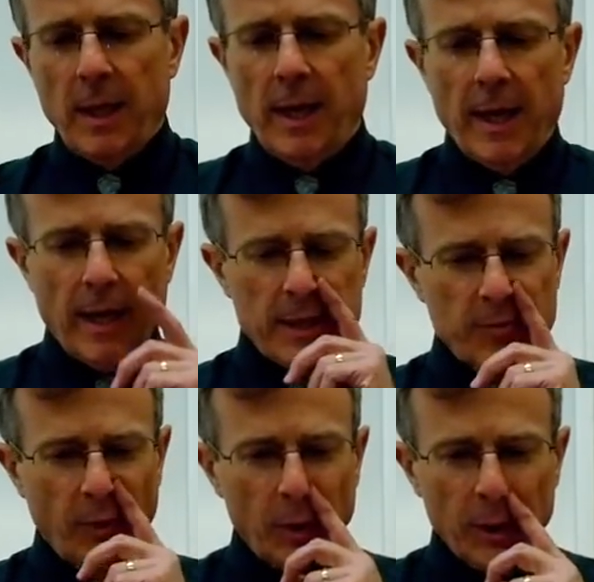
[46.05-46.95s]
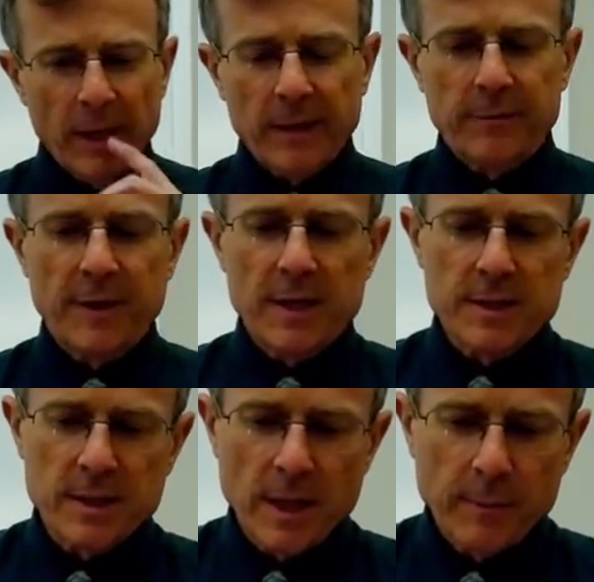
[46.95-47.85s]
And it has a focal length of 10
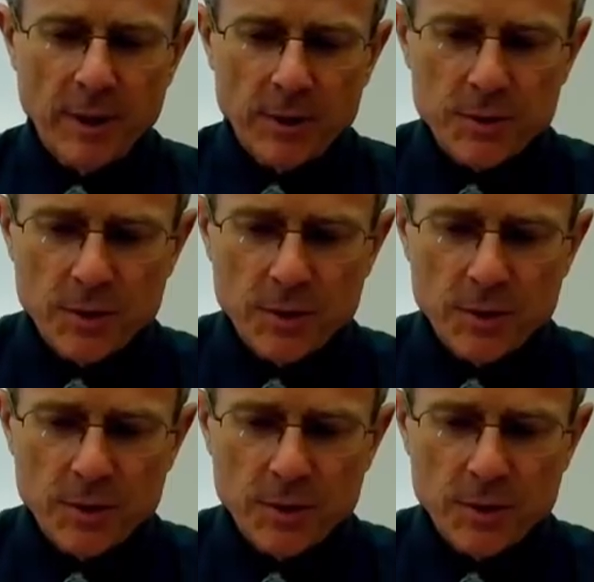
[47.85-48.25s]
centimeters.